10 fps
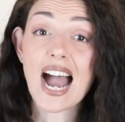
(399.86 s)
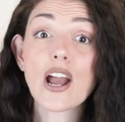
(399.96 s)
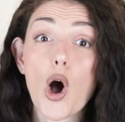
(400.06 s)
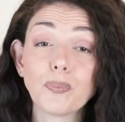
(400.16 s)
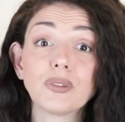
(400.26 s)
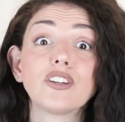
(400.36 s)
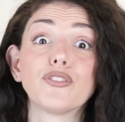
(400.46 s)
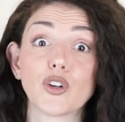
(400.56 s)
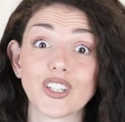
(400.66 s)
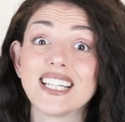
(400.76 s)
I
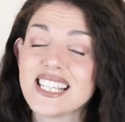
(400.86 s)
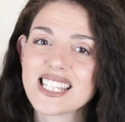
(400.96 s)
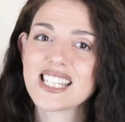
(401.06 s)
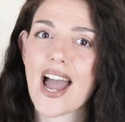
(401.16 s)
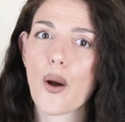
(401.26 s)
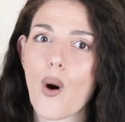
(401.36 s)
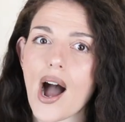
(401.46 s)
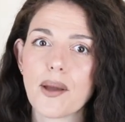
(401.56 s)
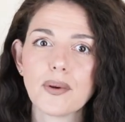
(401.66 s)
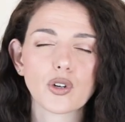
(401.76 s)
opted for this
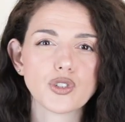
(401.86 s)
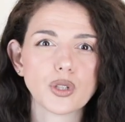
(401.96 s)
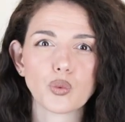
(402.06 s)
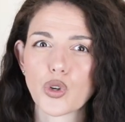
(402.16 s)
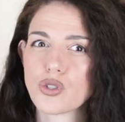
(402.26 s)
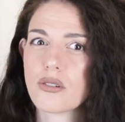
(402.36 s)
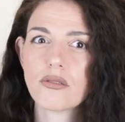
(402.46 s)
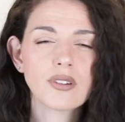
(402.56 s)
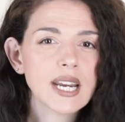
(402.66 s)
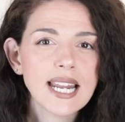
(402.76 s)
DIY because it was
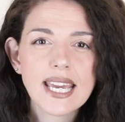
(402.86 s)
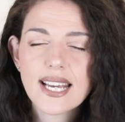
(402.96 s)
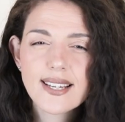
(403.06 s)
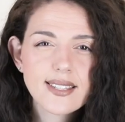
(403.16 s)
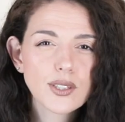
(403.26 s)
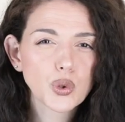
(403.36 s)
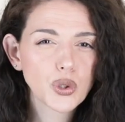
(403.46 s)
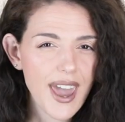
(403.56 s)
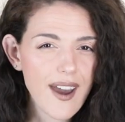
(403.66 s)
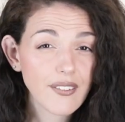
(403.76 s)
really easy to
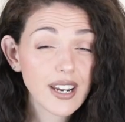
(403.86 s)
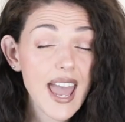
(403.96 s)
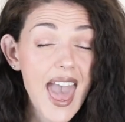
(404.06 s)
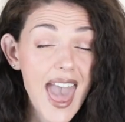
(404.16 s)
carry